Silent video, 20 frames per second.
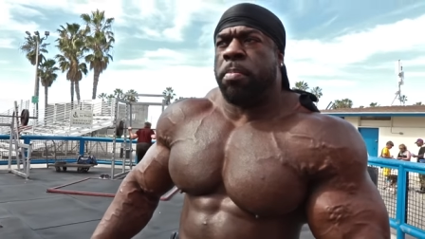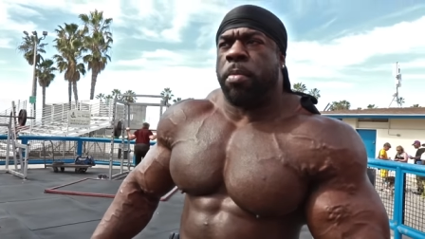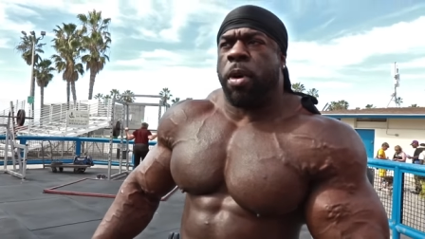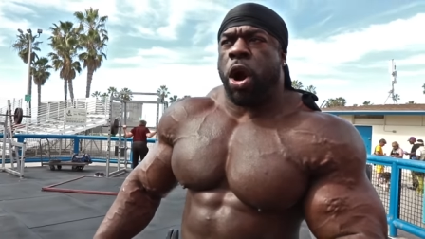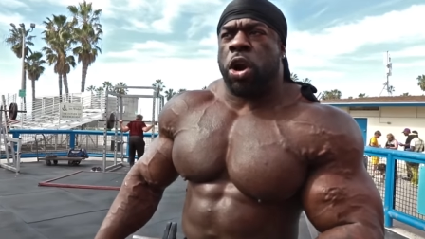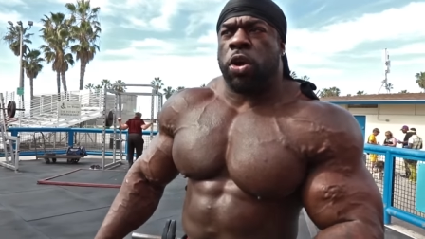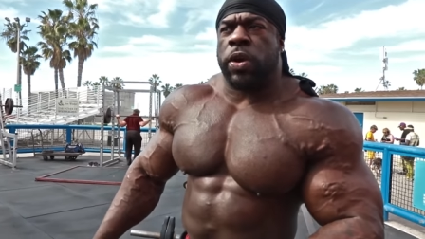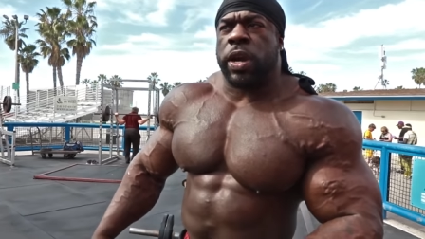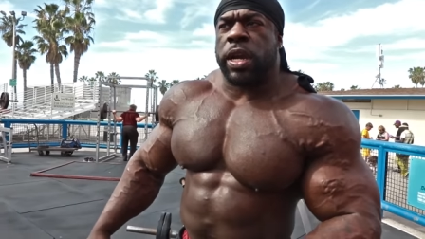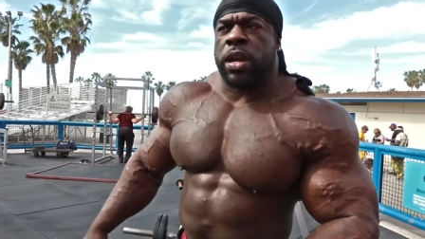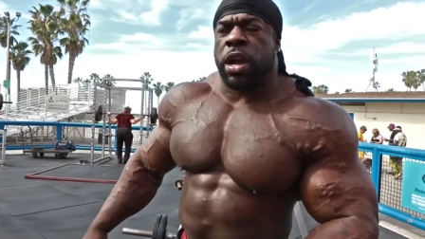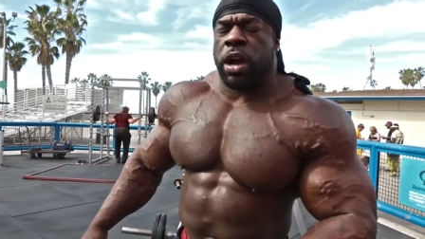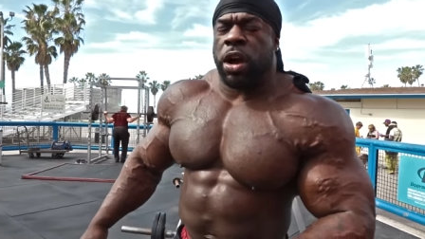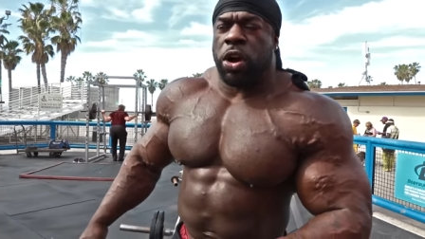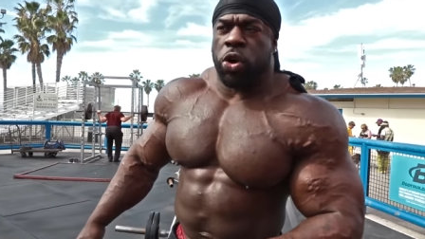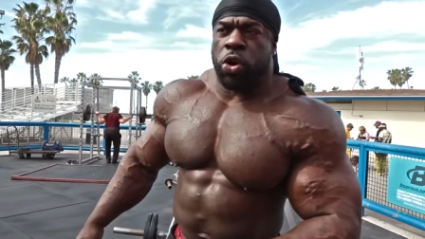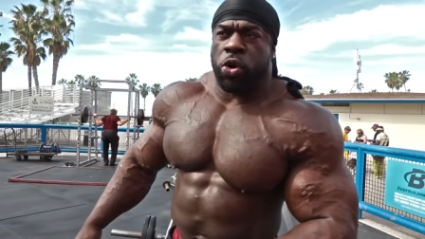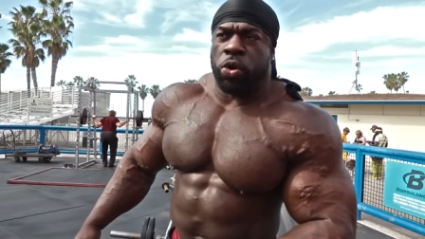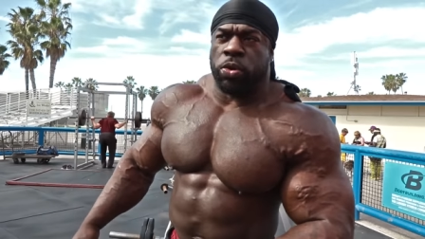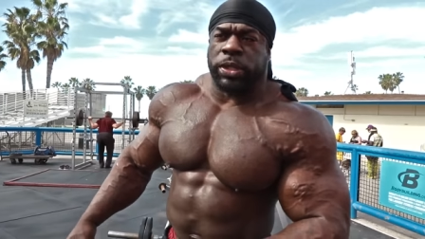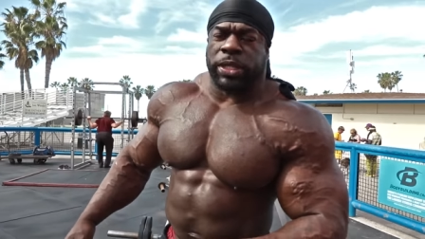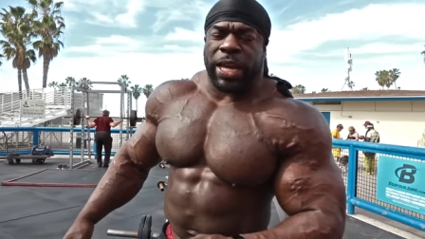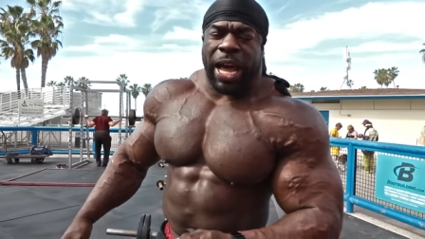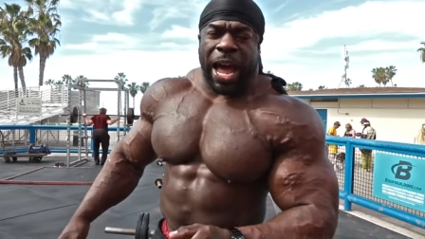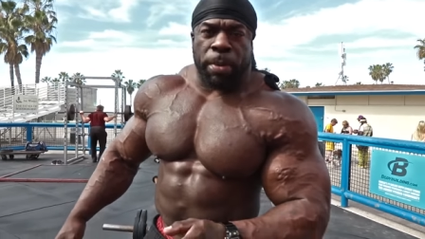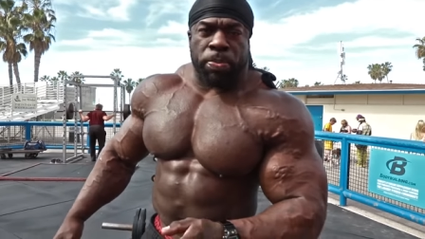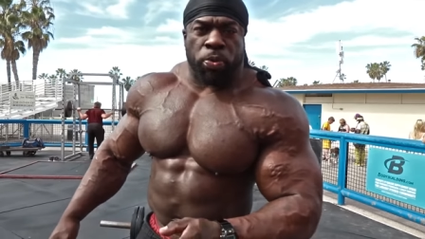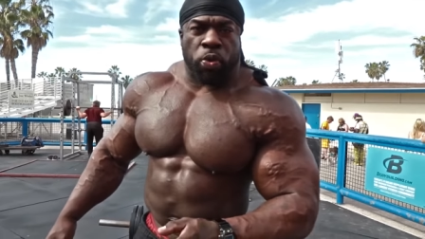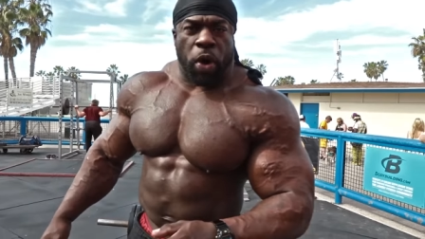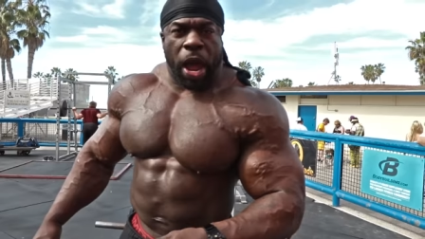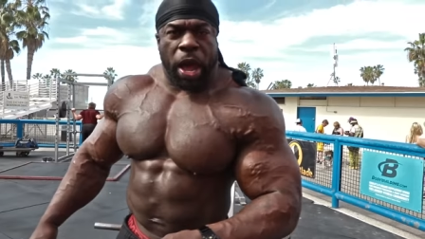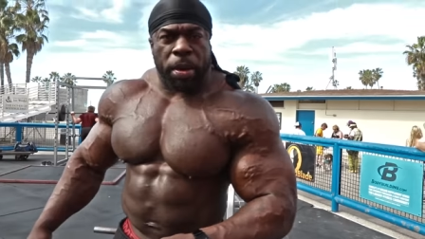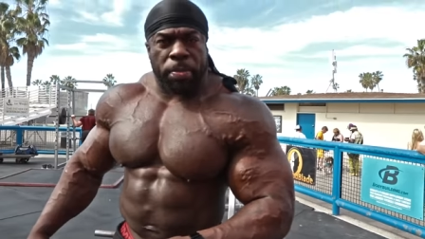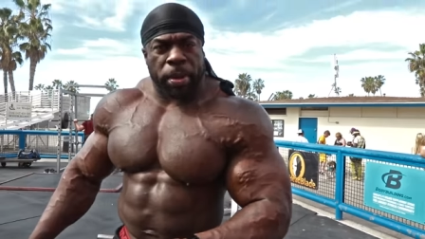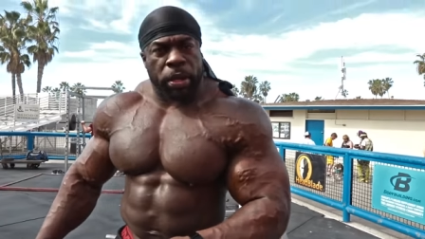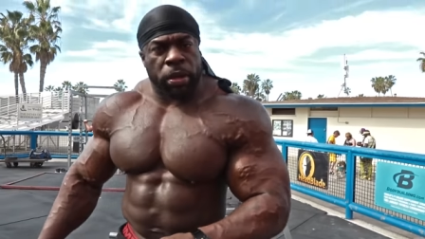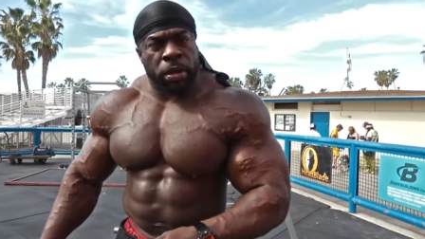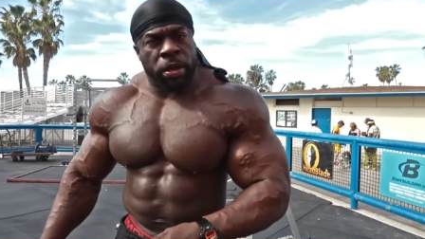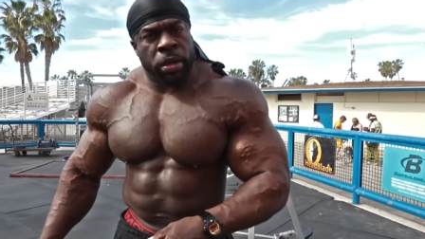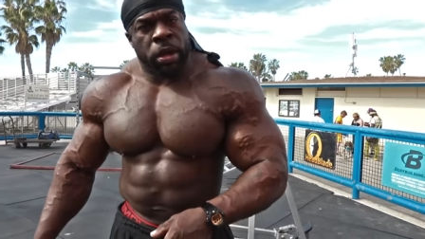Maruchan top ramen.